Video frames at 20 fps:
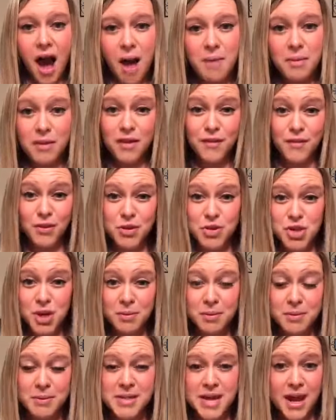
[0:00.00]
in the future I'm
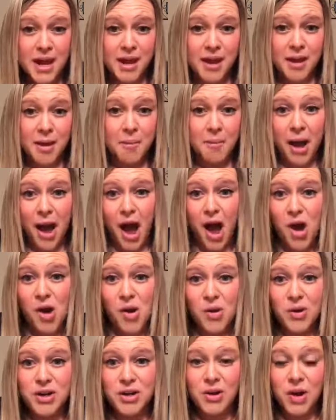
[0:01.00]
going to be talking
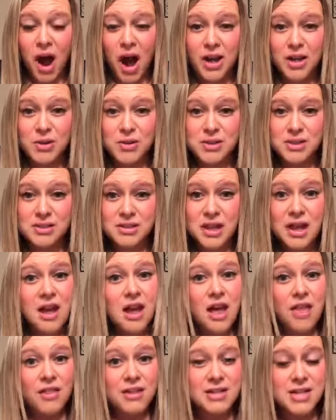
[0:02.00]
about how to use
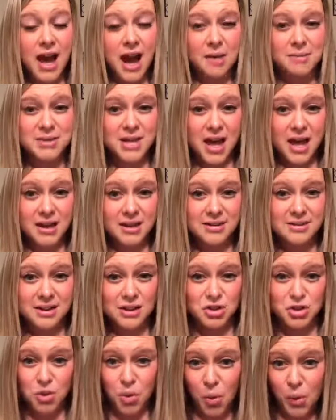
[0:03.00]
the top 10
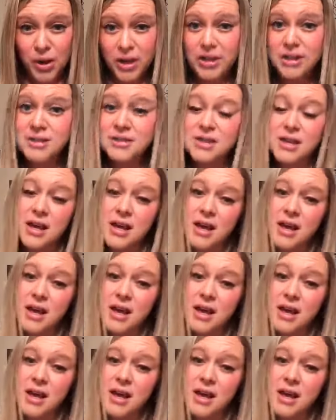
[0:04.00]
essential oils.